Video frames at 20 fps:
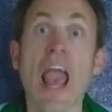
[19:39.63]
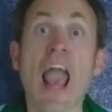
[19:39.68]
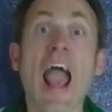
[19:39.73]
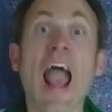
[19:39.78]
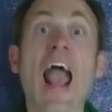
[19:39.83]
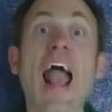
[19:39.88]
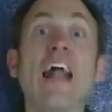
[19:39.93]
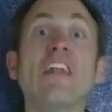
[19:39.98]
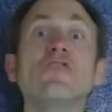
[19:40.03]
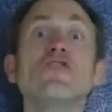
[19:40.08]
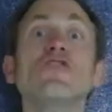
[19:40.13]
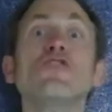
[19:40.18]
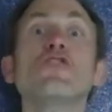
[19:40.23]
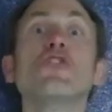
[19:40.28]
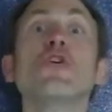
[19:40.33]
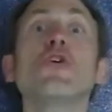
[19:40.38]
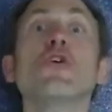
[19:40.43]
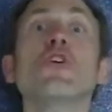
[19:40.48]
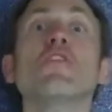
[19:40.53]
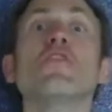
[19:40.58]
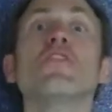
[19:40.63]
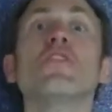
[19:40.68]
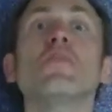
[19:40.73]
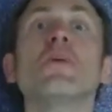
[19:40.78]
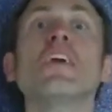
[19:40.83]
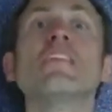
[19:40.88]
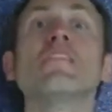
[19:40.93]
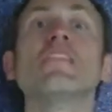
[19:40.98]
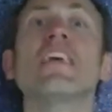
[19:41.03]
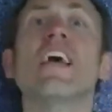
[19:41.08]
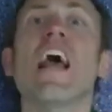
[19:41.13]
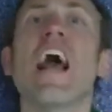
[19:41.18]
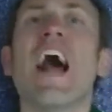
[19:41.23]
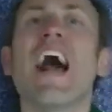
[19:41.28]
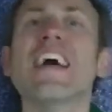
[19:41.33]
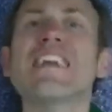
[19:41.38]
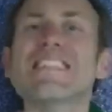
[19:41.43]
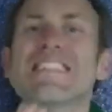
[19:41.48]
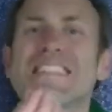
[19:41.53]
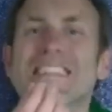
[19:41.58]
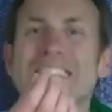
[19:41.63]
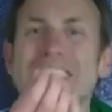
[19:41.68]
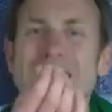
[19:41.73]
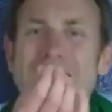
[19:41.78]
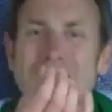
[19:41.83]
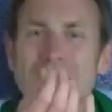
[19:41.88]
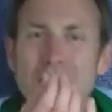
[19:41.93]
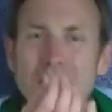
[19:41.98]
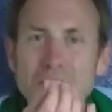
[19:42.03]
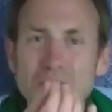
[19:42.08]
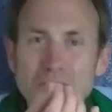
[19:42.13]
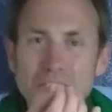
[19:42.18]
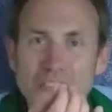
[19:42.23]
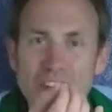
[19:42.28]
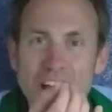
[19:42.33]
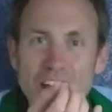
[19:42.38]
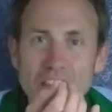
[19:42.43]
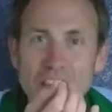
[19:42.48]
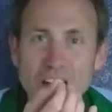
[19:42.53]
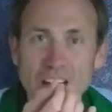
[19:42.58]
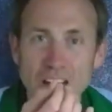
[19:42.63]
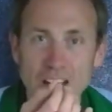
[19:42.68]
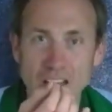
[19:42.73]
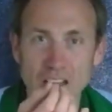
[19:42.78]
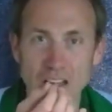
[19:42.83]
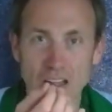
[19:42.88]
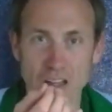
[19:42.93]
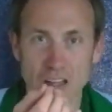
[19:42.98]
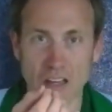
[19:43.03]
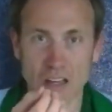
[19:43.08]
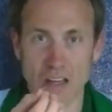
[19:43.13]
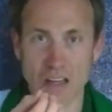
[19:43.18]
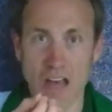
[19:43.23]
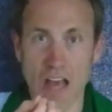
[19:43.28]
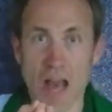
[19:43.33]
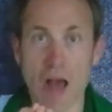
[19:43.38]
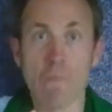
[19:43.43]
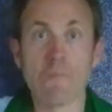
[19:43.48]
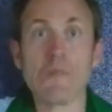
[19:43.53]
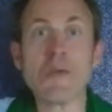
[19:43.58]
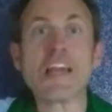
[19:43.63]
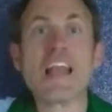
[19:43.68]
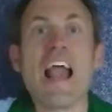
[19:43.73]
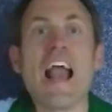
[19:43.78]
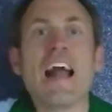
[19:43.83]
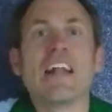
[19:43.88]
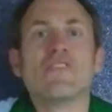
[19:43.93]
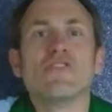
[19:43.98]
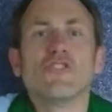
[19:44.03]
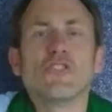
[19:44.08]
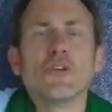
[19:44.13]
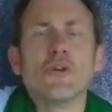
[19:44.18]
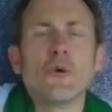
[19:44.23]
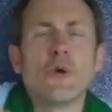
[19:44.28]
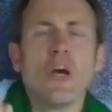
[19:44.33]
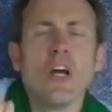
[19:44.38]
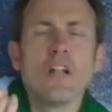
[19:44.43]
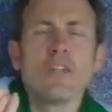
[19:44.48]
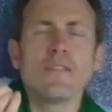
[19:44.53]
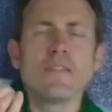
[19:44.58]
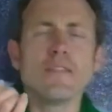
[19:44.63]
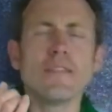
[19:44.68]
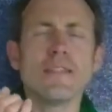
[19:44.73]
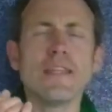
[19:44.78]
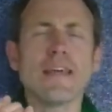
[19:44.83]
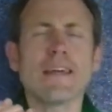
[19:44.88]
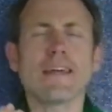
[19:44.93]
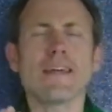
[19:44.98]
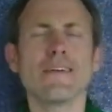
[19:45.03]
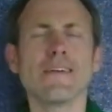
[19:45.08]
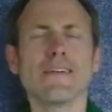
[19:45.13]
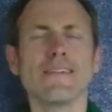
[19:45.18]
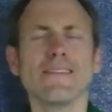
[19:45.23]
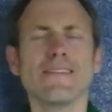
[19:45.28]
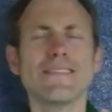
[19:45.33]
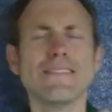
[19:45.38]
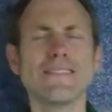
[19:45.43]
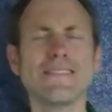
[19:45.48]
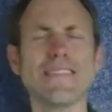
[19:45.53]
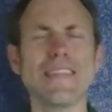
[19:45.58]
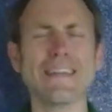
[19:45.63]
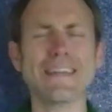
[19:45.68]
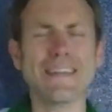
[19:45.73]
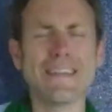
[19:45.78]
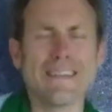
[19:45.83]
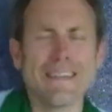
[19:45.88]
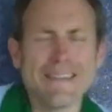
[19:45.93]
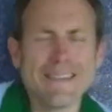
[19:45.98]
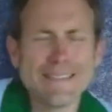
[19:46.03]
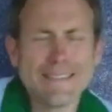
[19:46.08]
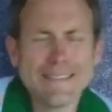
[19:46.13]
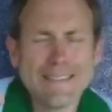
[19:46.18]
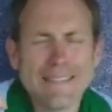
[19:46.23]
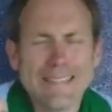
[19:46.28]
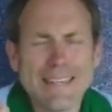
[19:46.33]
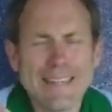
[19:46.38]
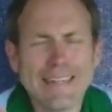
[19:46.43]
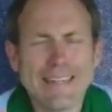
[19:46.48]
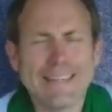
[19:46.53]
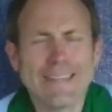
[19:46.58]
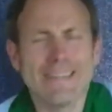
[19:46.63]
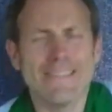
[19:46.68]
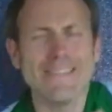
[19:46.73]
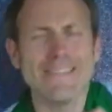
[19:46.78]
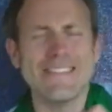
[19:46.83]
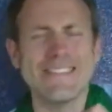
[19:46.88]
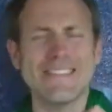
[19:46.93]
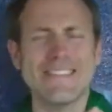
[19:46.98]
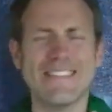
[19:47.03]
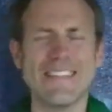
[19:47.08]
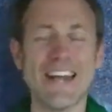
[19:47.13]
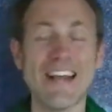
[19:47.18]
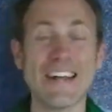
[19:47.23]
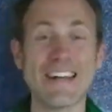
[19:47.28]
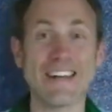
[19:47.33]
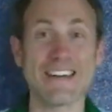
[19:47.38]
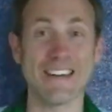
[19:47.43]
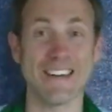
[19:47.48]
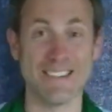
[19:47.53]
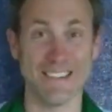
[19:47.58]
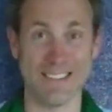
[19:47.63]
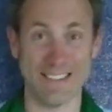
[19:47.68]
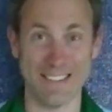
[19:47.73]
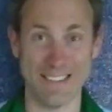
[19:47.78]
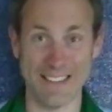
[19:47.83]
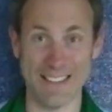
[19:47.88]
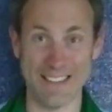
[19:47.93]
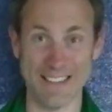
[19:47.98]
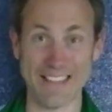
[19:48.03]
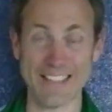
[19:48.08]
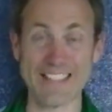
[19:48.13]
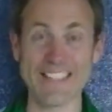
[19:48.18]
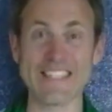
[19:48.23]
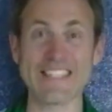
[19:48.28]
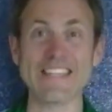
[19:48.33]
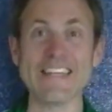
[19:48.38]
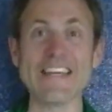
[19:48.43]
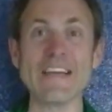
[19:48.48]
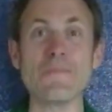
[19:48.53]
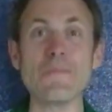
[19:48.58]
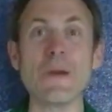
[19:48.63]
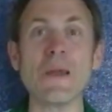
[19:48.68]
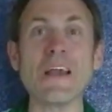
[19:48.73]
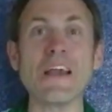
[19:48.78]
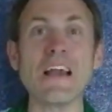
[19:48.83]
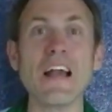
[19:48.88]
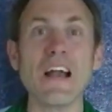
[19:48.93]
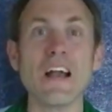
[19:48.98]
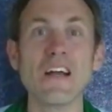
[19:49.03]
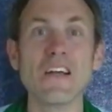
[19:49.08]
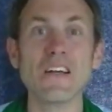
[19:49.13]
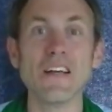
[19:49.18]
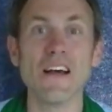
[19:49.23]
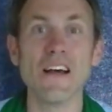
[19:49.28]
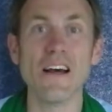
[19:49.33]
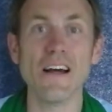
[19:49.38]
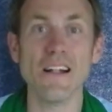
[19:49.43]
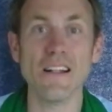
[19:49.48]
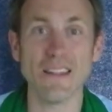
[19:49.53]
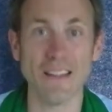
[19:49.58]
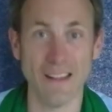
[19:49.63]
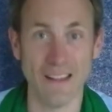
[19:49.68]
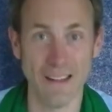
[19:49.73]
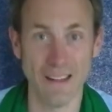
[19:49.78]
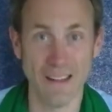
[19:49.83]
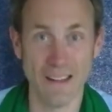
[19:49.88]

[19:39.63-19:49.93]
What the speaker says: and took from it a single feather and began to tickle, tickle, tickle, tickle the sleeping girl.